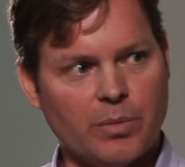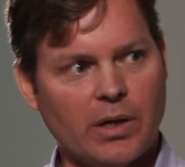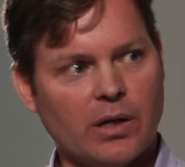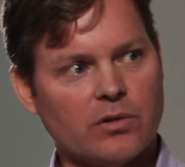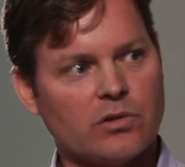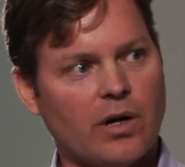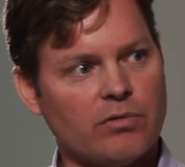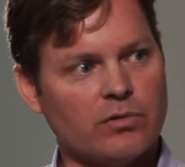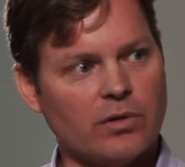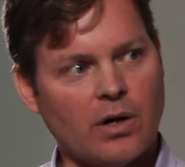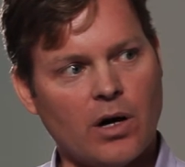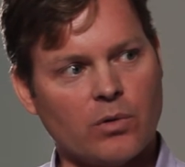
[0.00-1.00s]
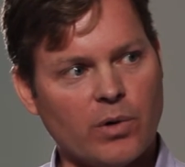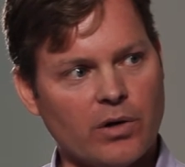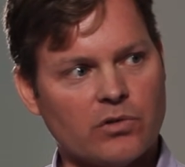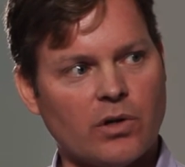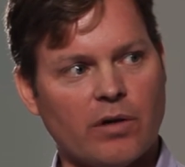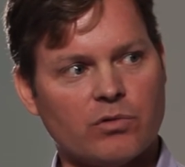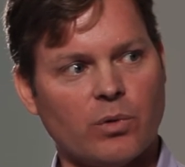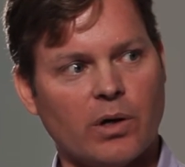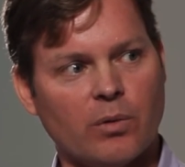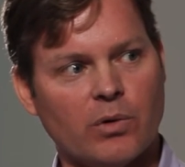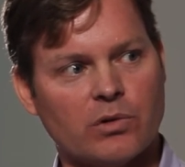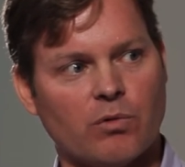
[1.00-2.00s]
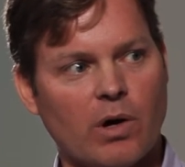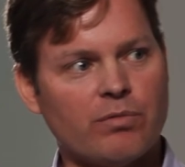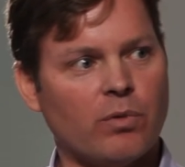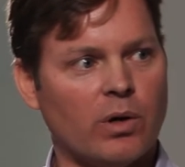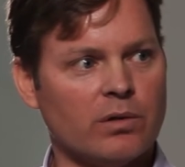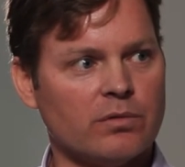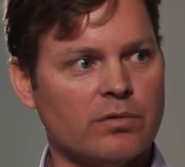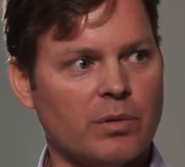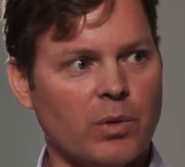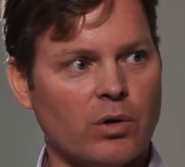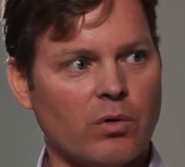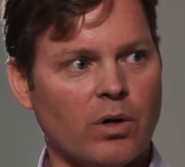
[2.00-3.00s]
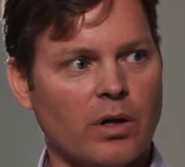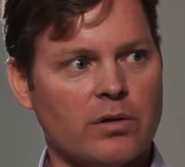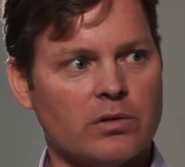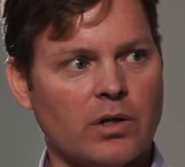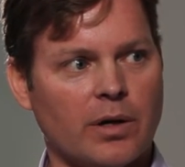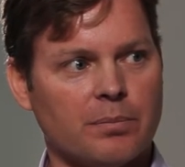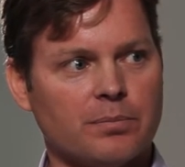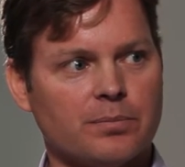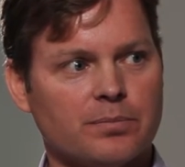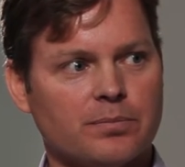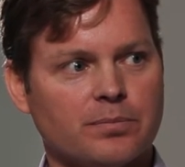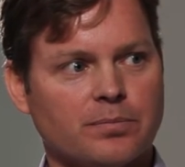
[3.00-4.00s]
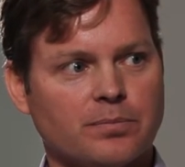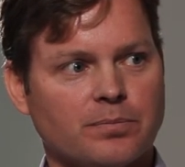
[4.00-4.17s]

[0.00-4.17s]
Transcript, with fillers: being soft, hardware to software was a rough one for Motorola at the time. I've heard